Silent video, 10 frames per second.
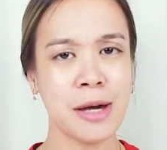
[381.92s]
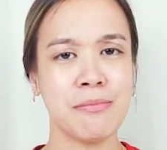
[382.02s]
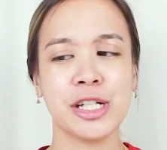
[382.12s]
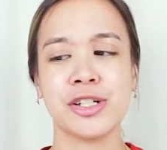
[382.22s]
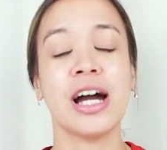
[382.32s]

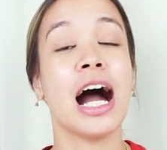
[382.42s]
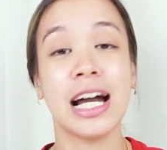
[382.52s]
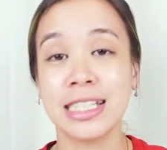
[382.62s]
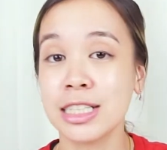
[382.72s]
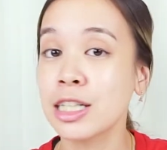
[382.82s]
Make sure your
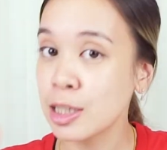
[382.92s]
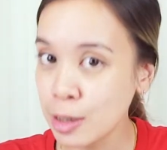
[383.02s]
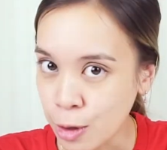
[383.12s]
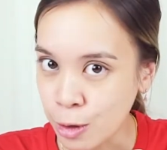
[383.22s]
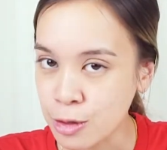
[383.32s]
eyes are
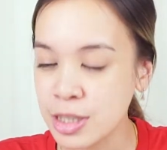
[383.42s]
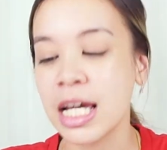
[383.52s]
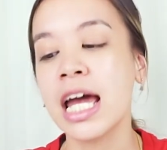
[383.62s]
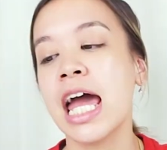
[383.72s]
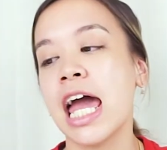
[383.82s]
closed,
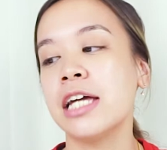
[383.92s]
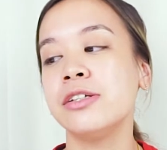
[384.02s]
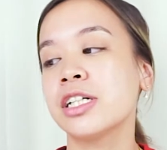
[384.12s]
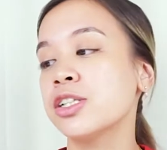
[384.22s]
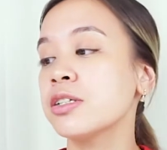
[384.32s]
and
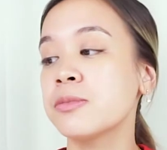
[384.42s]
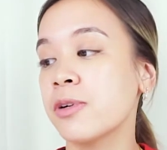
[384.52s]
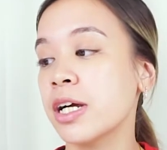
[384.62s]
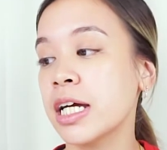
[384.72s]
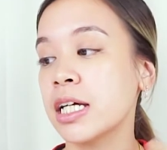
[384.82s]
you can just
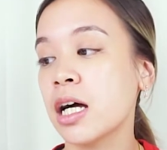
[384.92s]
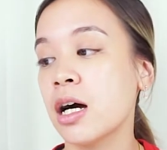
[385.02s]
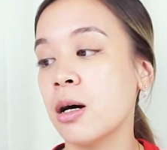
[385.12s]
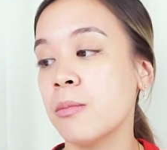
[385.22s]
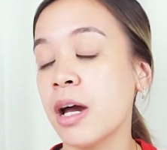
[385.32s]
spray it
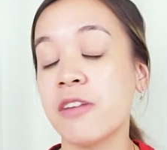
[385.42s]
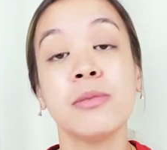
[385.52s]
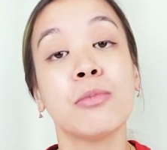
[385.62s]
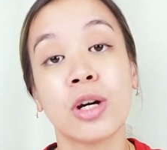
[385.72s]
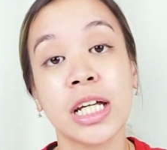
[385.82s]
every
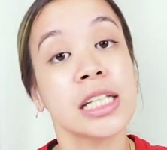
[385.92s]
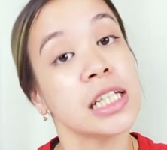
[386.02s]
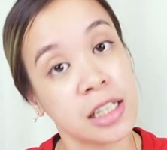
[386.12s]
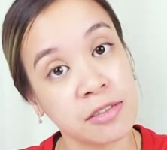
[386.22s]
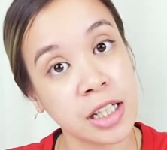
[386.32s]
morning and
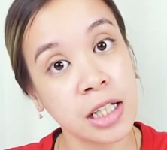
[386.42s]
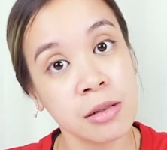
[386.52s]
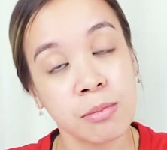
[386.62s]
evening.